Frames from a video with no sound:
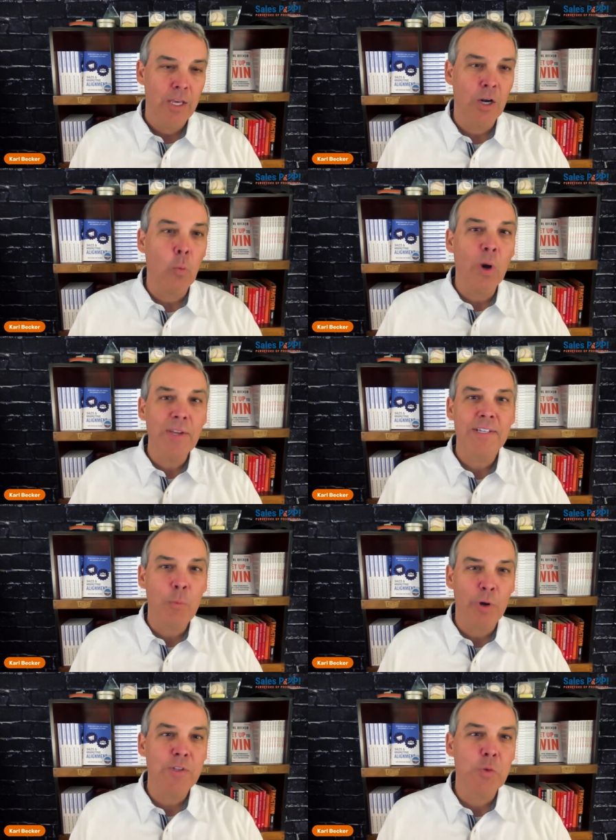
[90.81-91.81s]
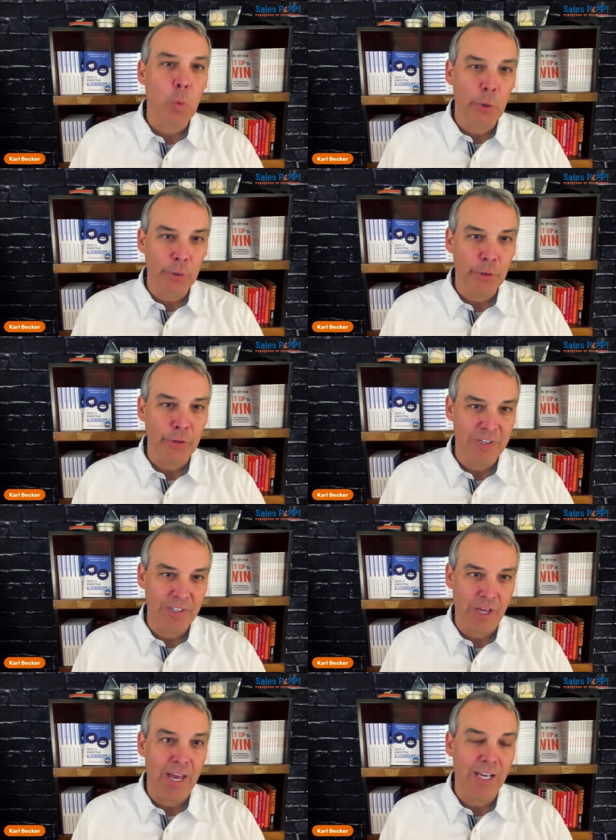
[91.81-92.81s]
you know, what someone's world
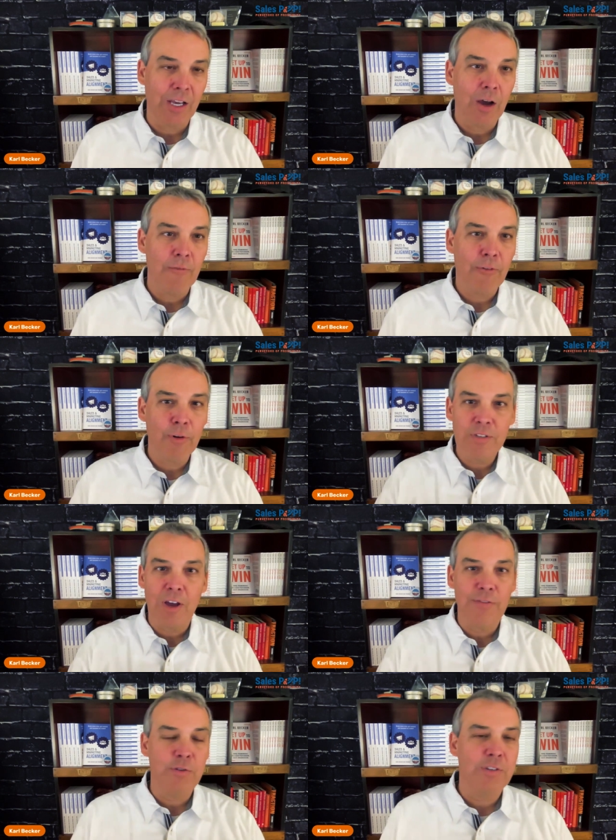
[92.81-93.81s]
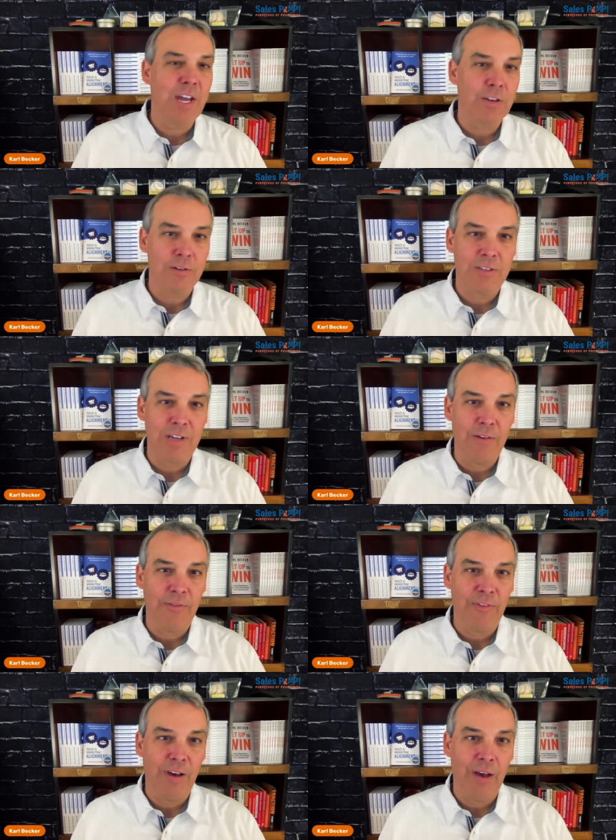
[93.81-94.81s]
is like. First off, you set
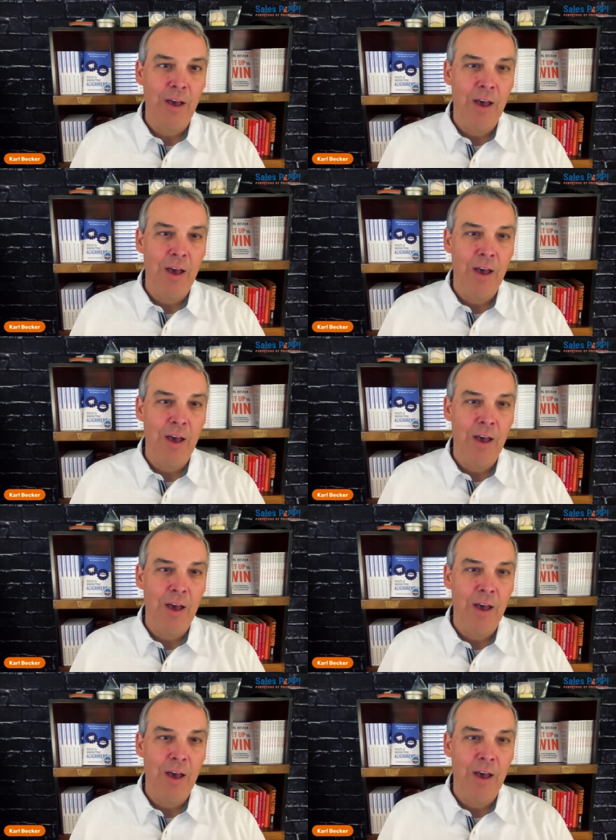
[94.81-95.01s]
yourself,